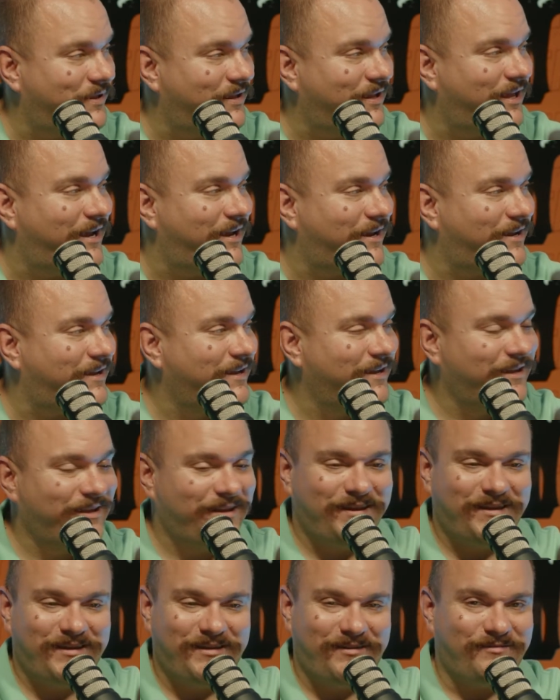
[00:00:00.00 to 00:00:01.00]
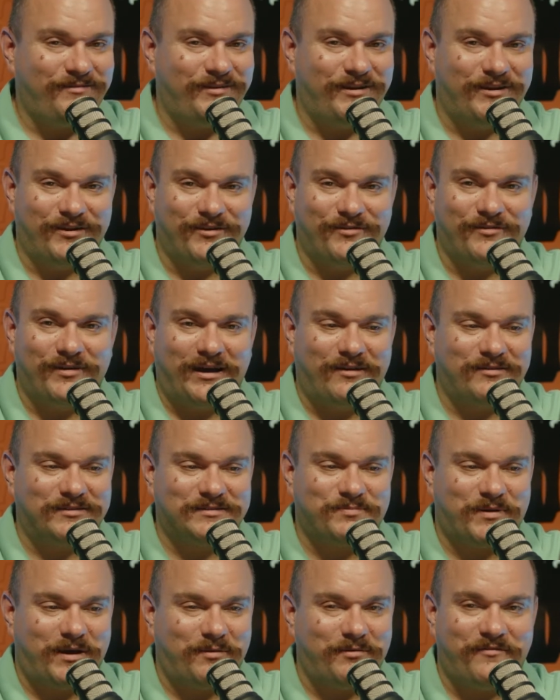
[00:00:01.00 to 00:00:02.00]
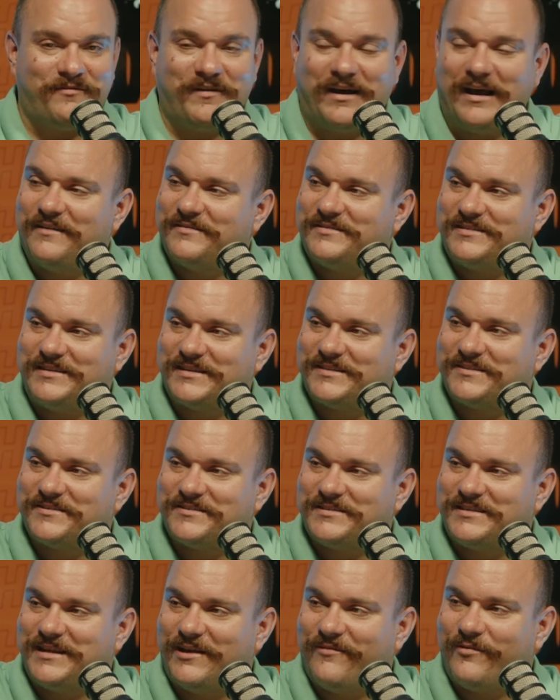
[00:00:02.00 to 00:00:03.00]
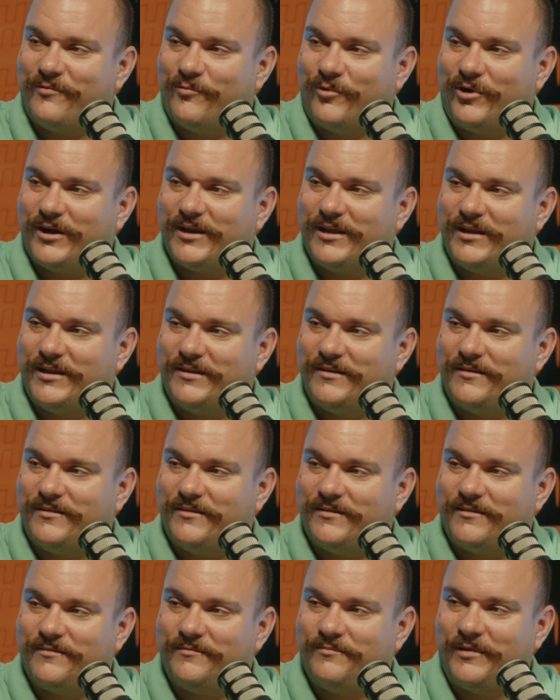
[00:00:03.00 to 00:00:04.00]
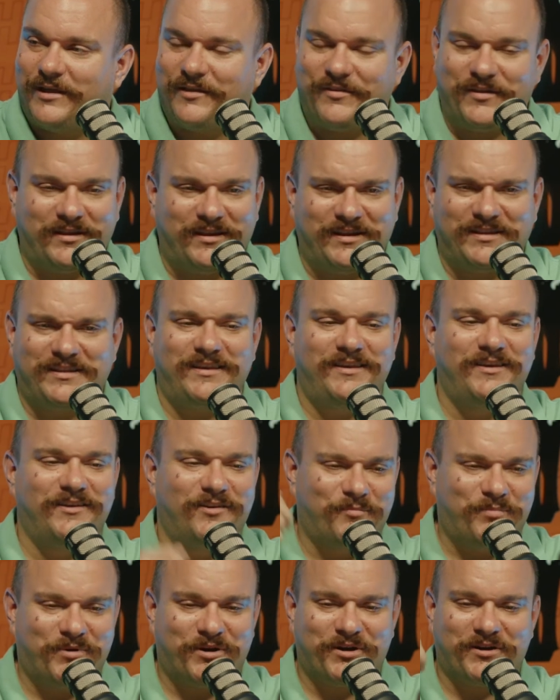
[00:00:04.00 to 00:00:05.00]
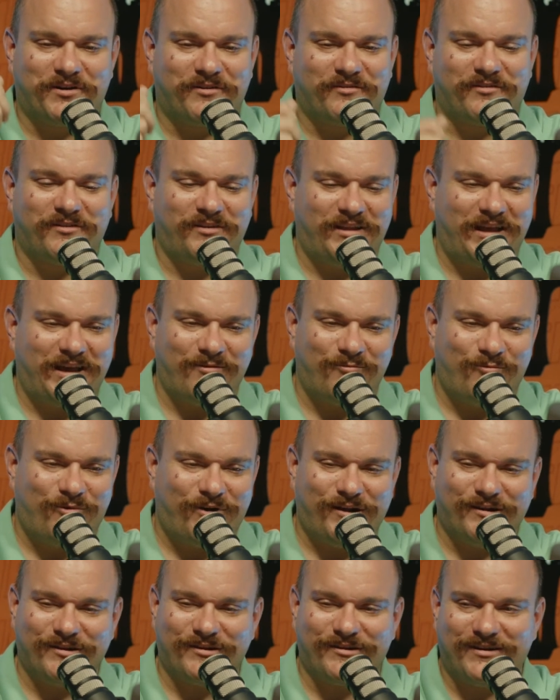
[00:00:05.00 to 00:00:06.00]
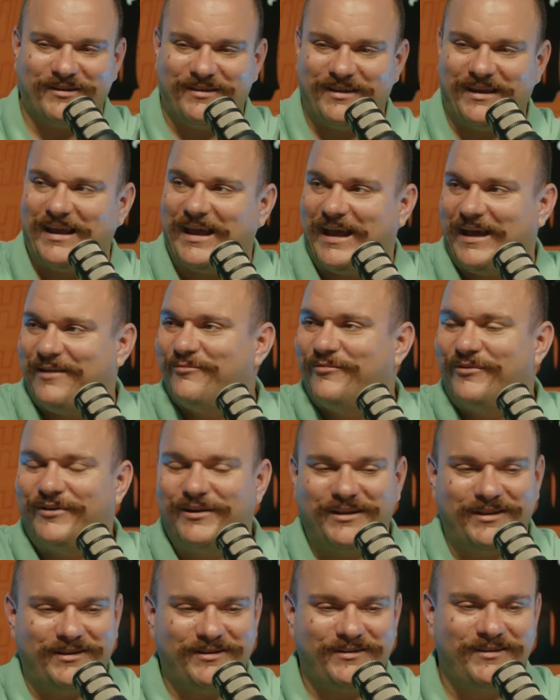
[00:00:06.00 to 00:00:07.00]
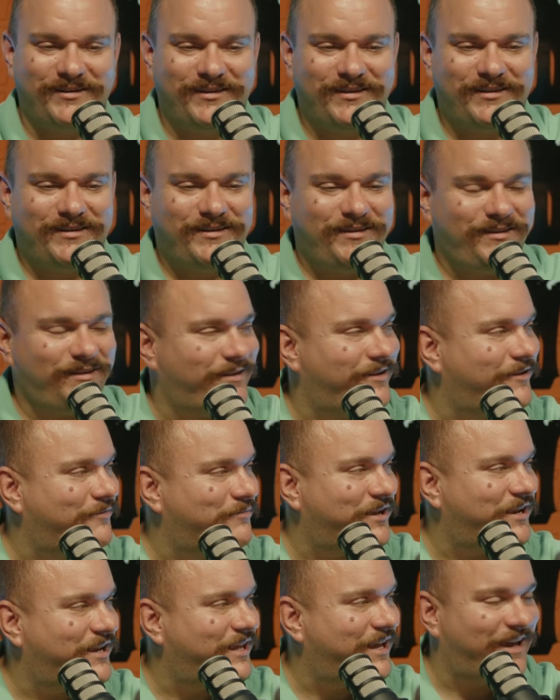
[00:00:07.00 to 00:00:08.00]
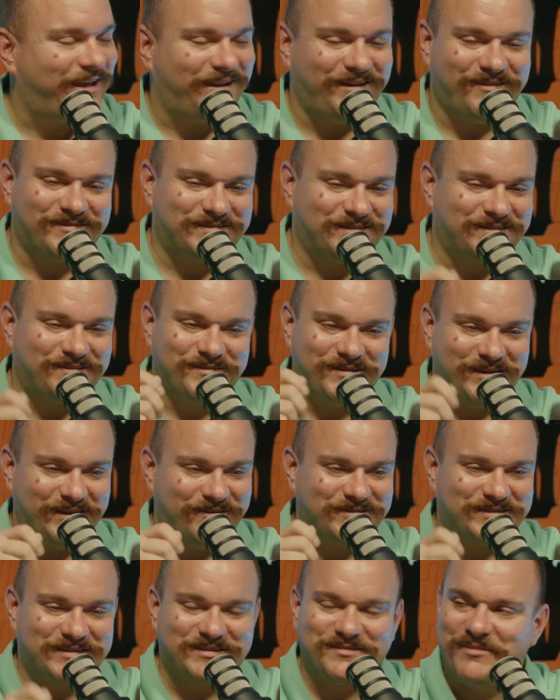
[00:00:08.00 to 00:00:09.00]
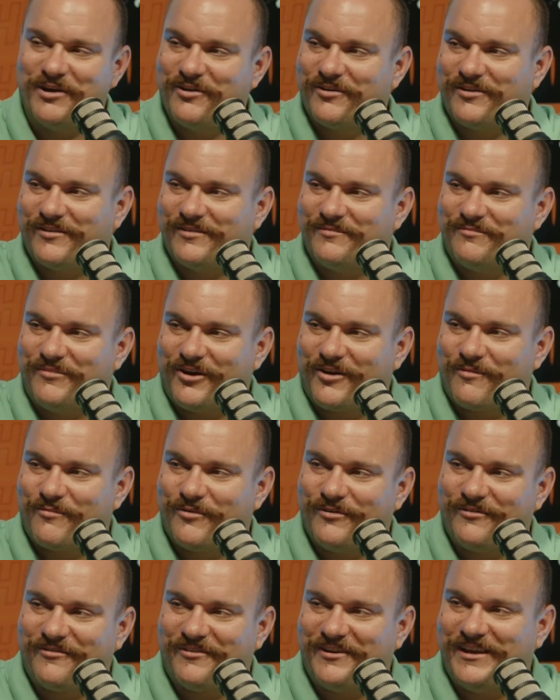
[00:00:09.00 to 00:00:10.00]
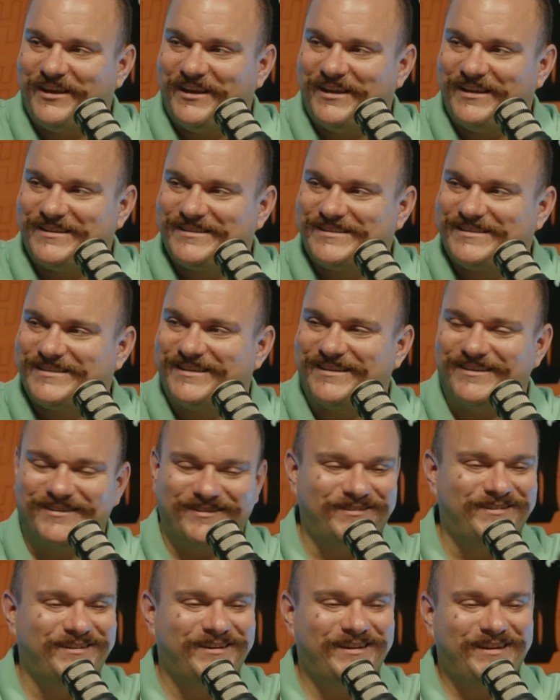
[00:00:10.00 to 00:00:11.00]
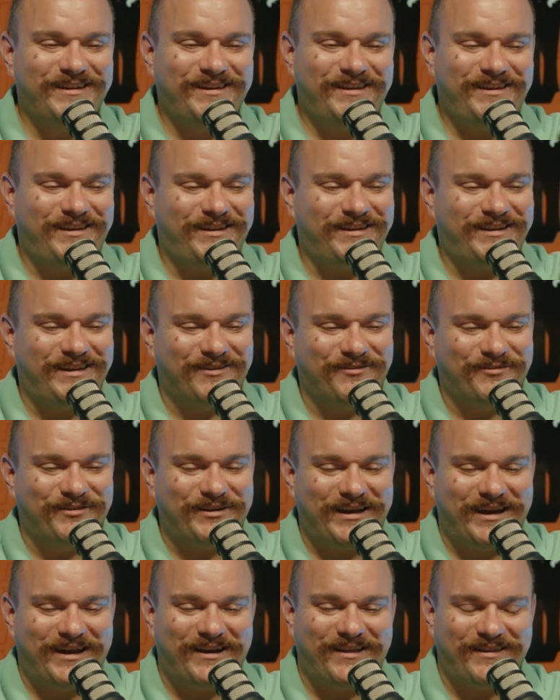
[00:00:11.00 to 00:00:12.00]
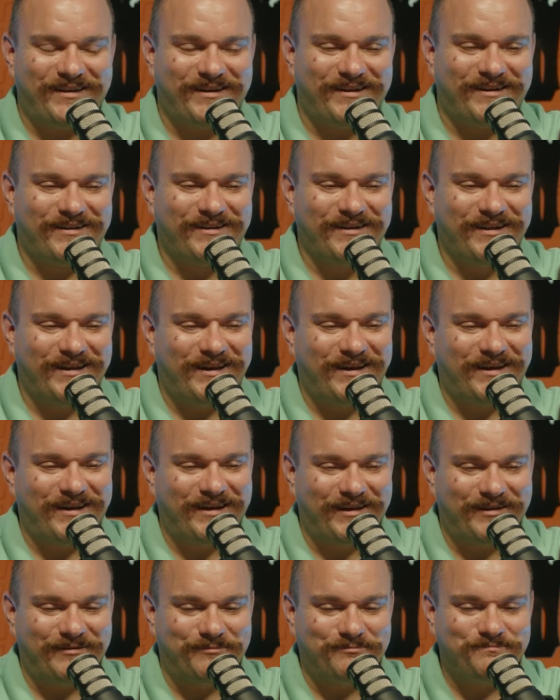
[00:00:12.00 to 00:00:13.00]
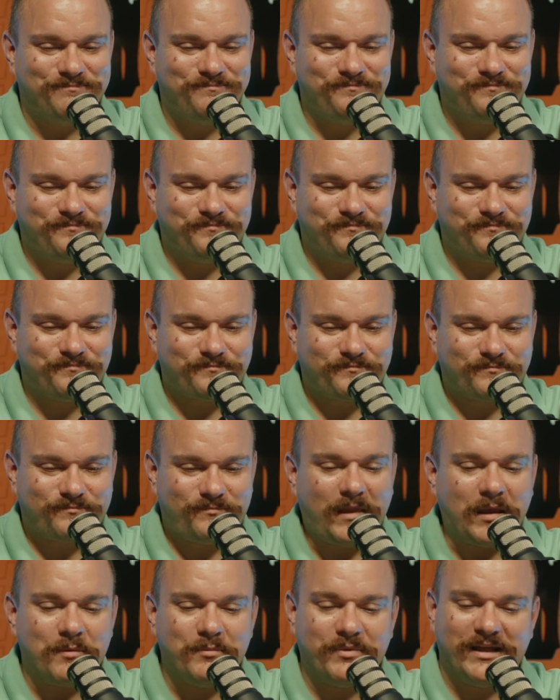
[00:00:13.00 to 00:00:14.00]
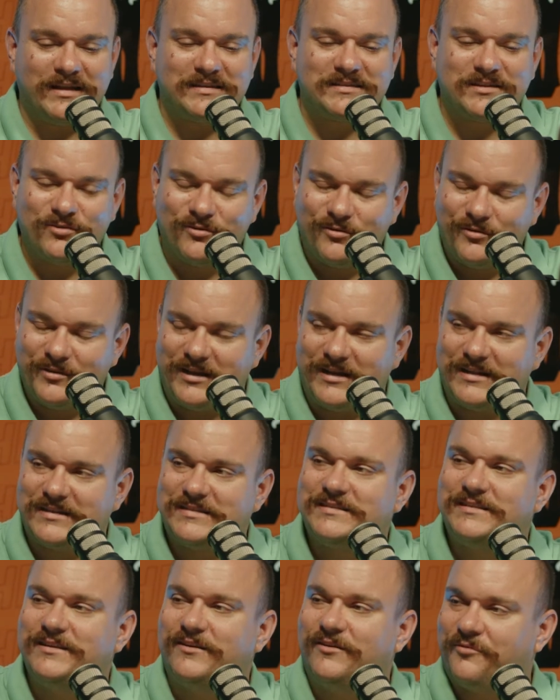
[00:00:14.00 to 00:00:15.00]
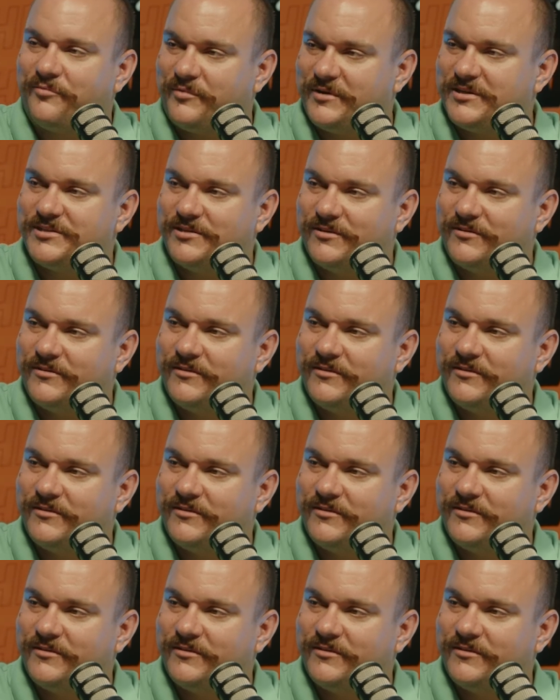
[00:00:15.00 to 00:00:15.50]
Like, you know, I was probably 5, 6, or 7 walking into, I think like the Hill Bar and Grill out in Waller, and they had one. And, you know, my dad, he was a smoker, the Marlboro Reds. So he'd get one out of there. But that's cool that it's still original.